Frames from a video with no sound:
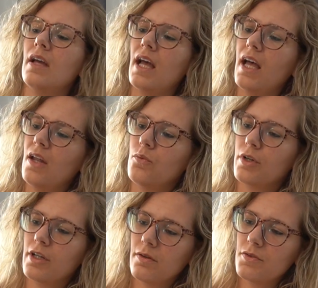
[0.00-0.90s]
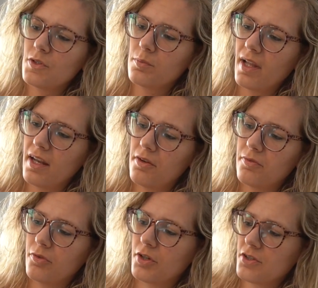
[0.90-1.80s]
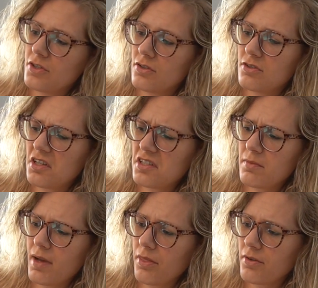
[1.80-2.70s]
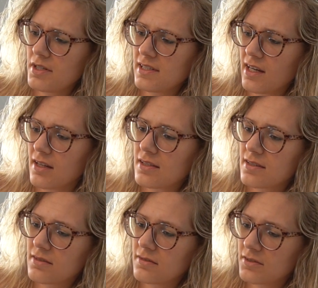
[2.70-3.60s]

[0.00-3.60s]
and we're going to blend it for just about 30 seconds.